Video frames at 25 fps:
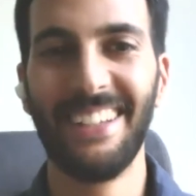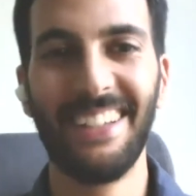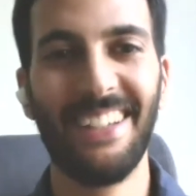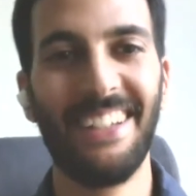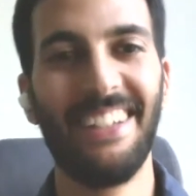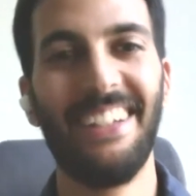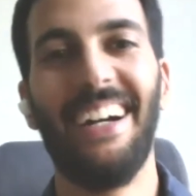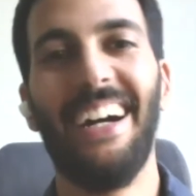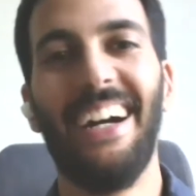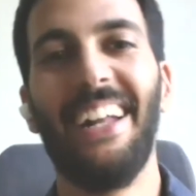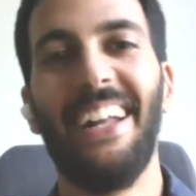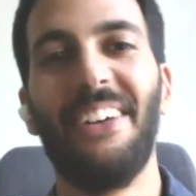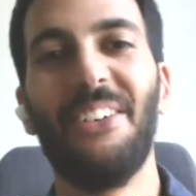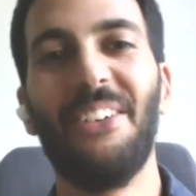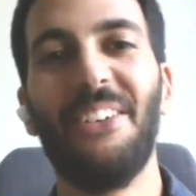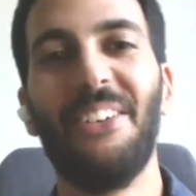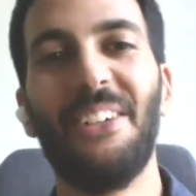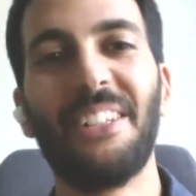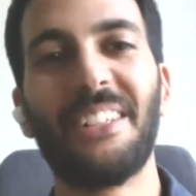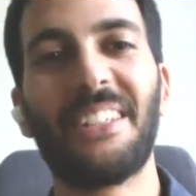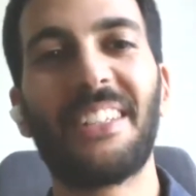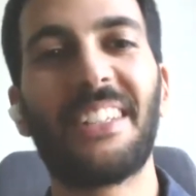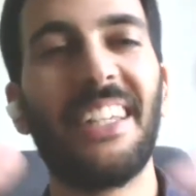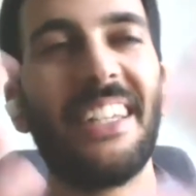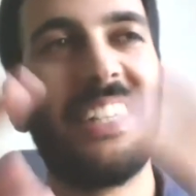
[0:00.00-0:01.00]
I don't want
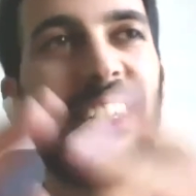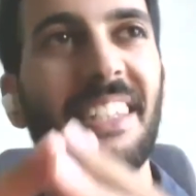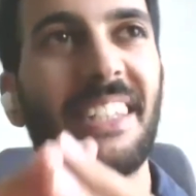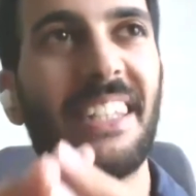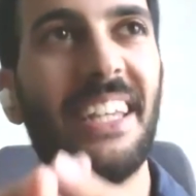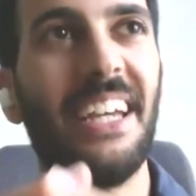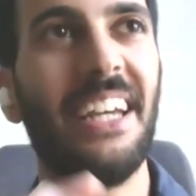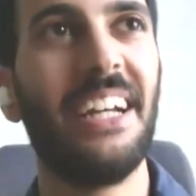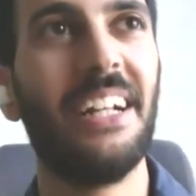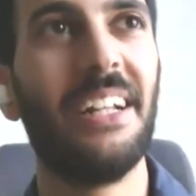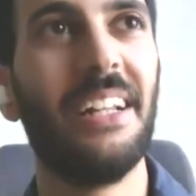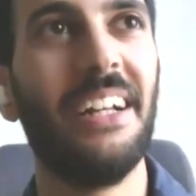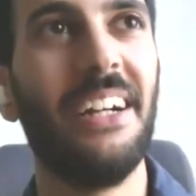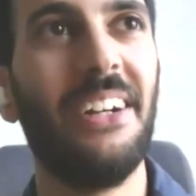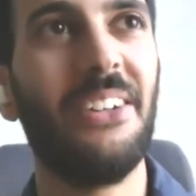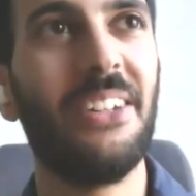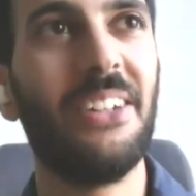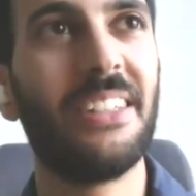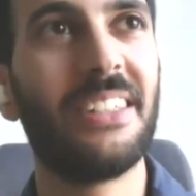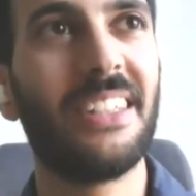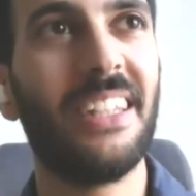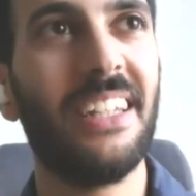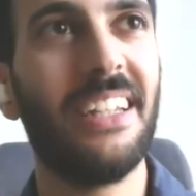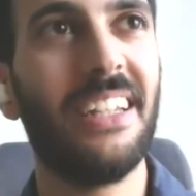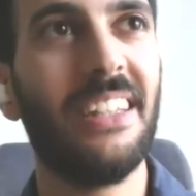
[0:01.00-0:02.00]
to say scale. I want to
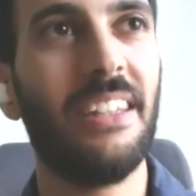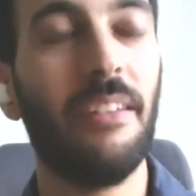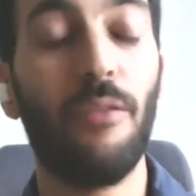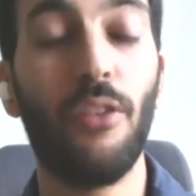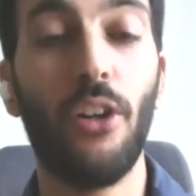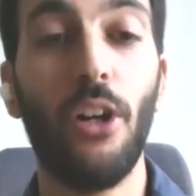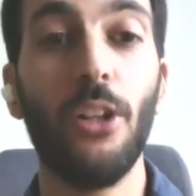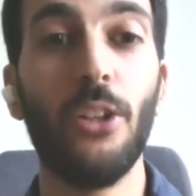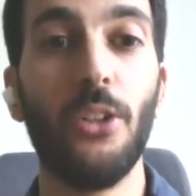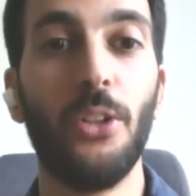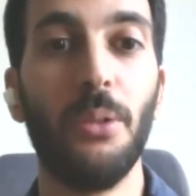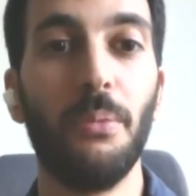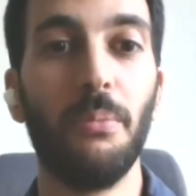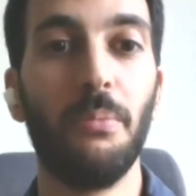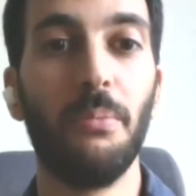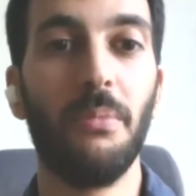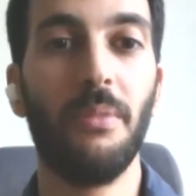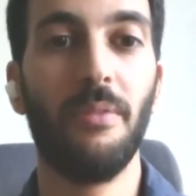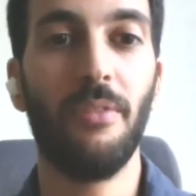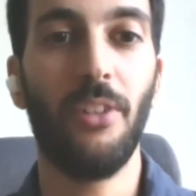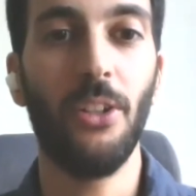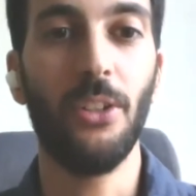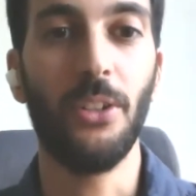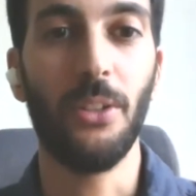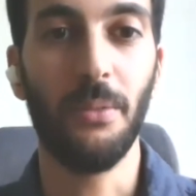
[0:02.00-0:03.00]
say volume.
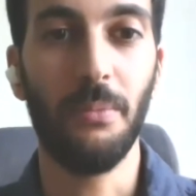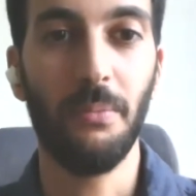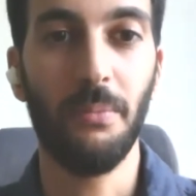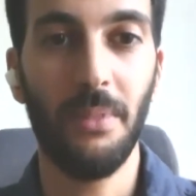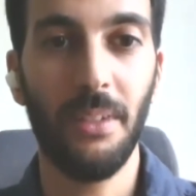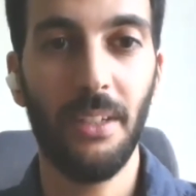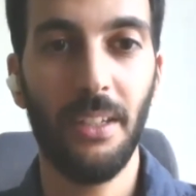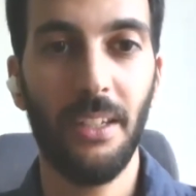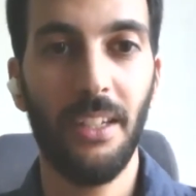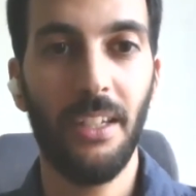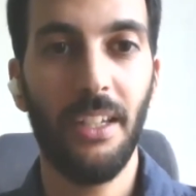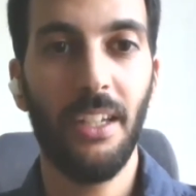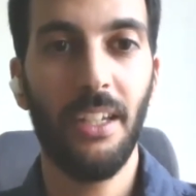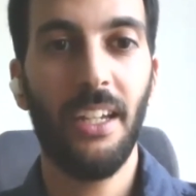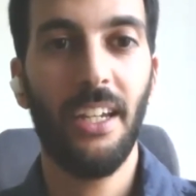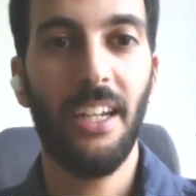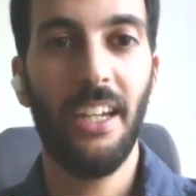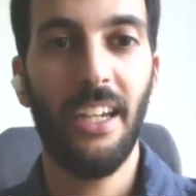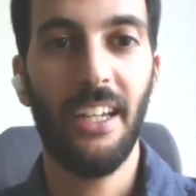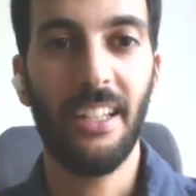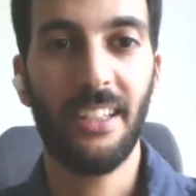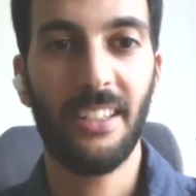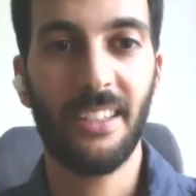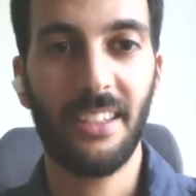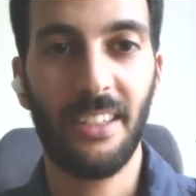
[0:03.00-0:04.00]

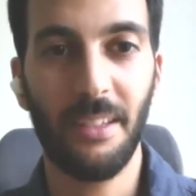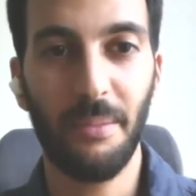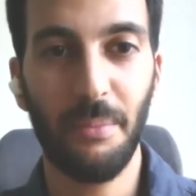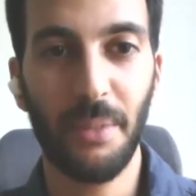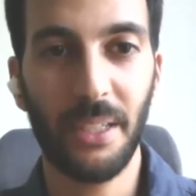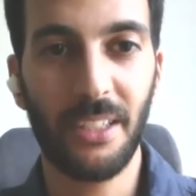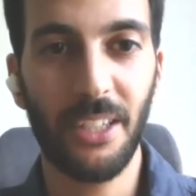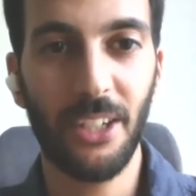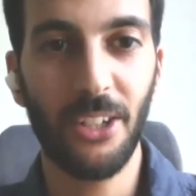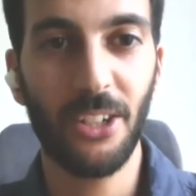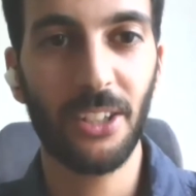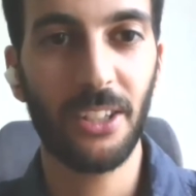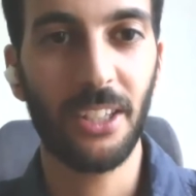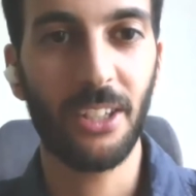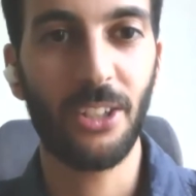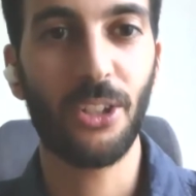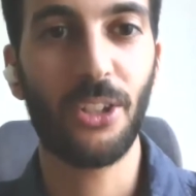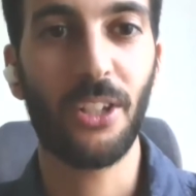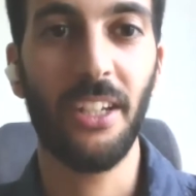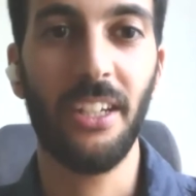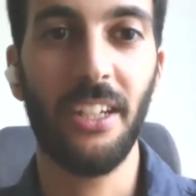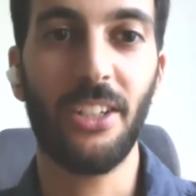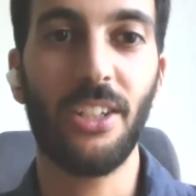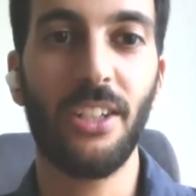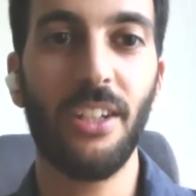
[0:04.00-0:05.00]
It's the material that you
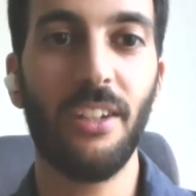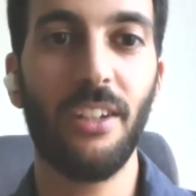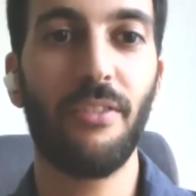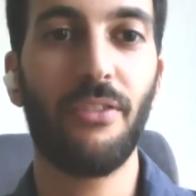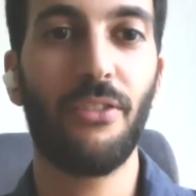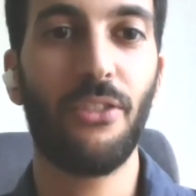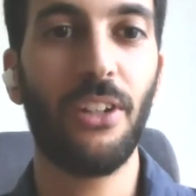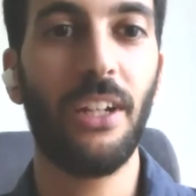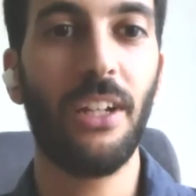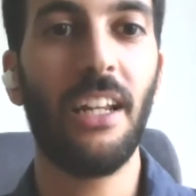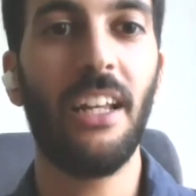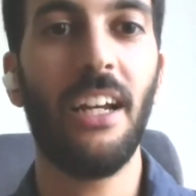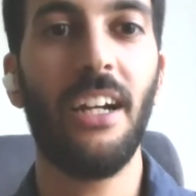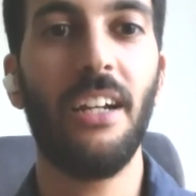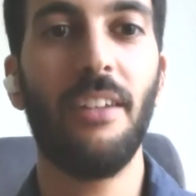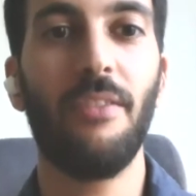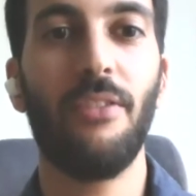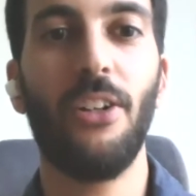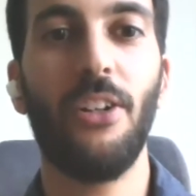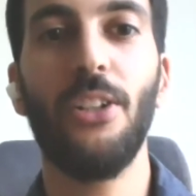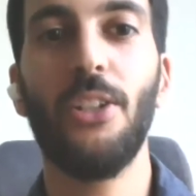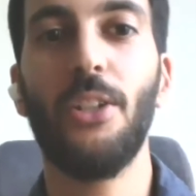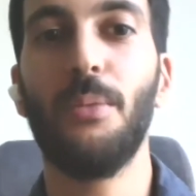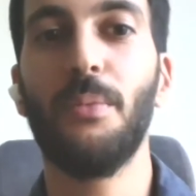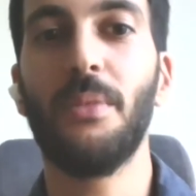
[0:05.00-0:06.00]
can achieve really high
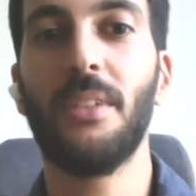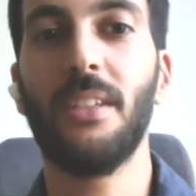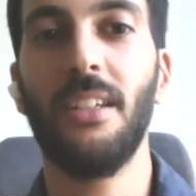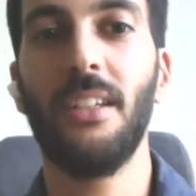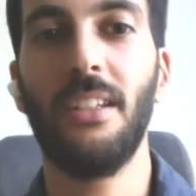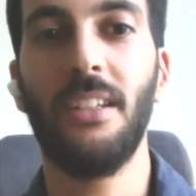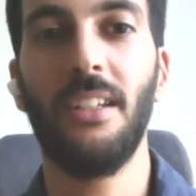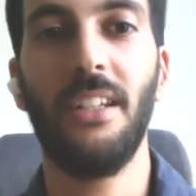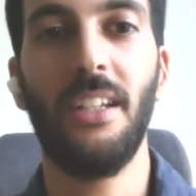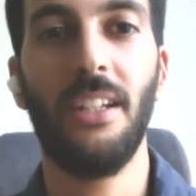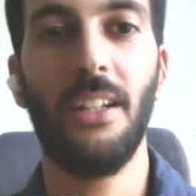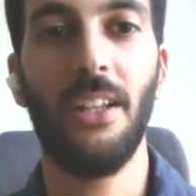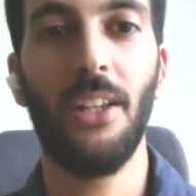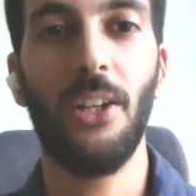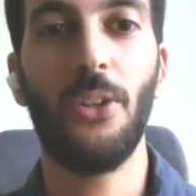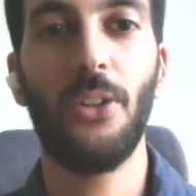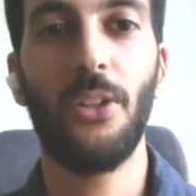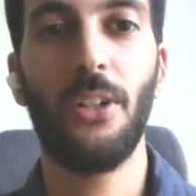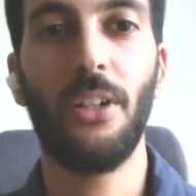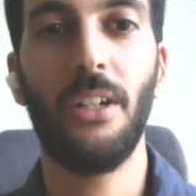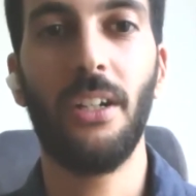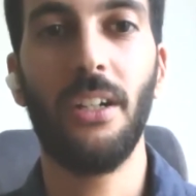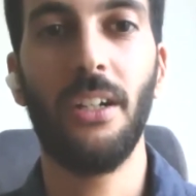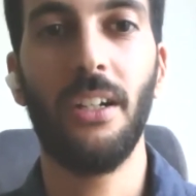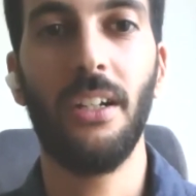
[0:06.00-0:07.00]
volumes in
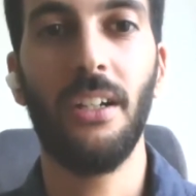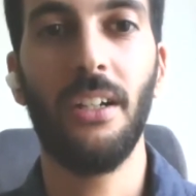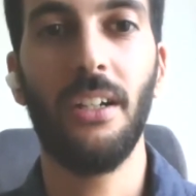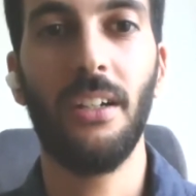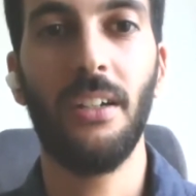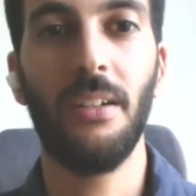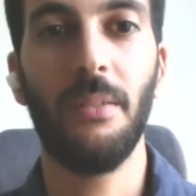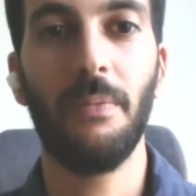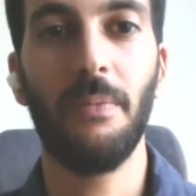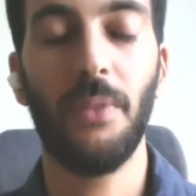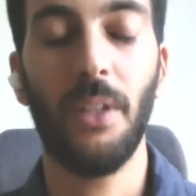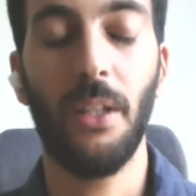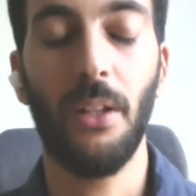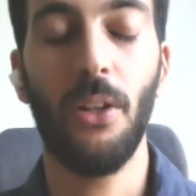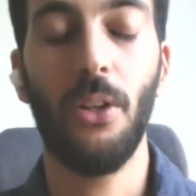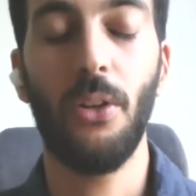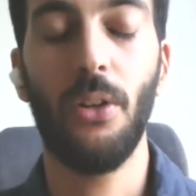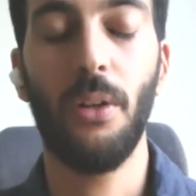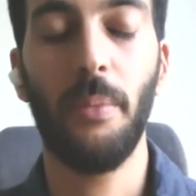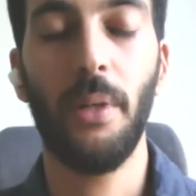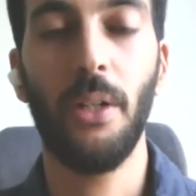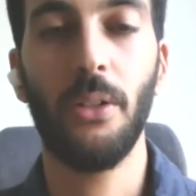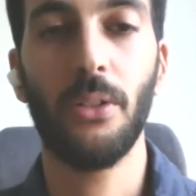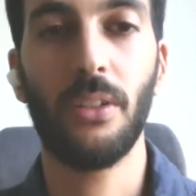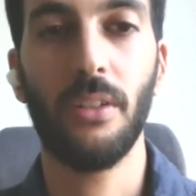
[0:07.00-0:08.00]
low
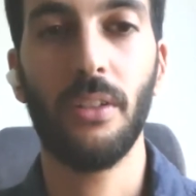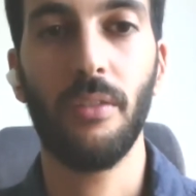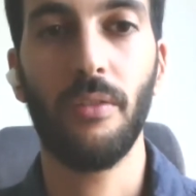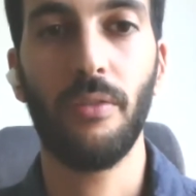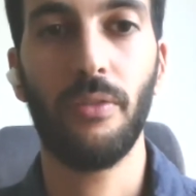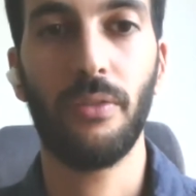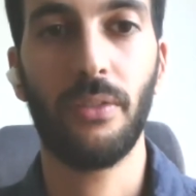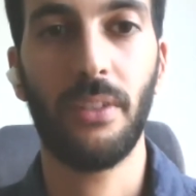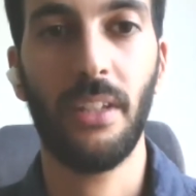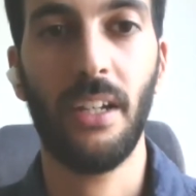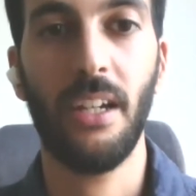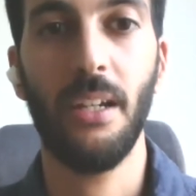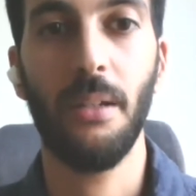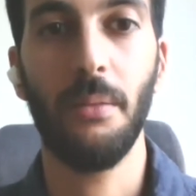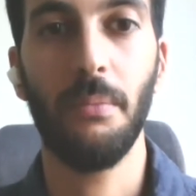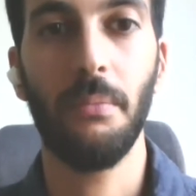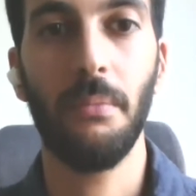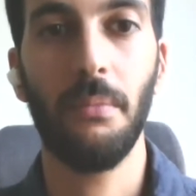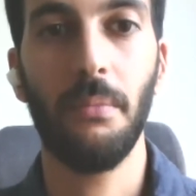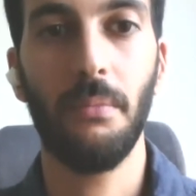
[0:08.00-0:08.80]
amounts of time.